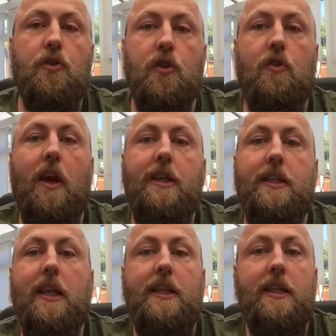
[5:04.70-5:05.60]
to
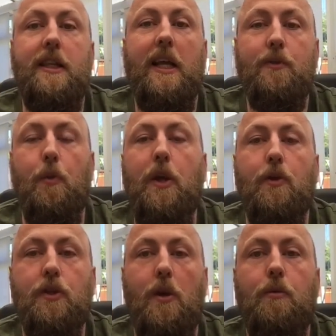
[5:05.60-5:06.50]
Christ in this next week
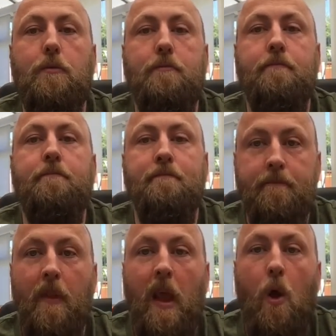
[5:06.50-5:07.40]
or so.
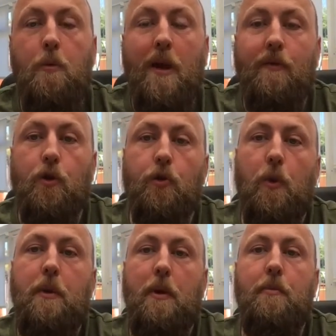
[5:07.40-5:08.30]
Hope you have a good
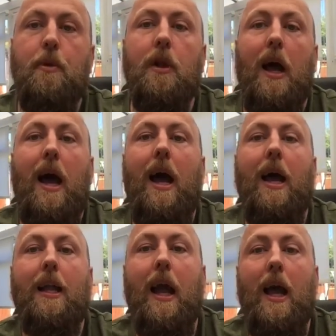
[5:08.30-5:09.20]
week, people,
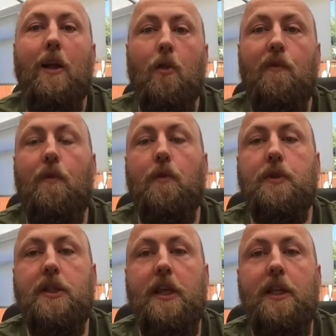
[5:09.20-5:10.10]
and I look forward
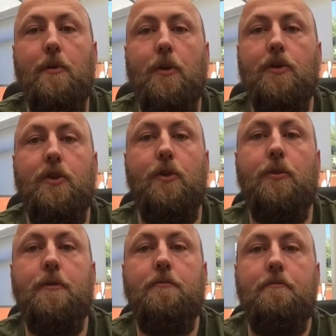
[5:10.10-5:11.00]
to seeing you all soon.
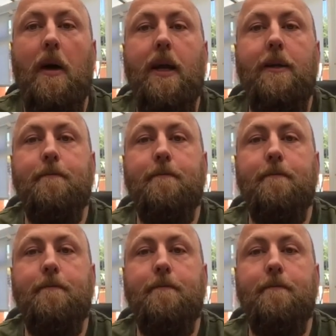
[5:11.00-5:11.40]
Bye.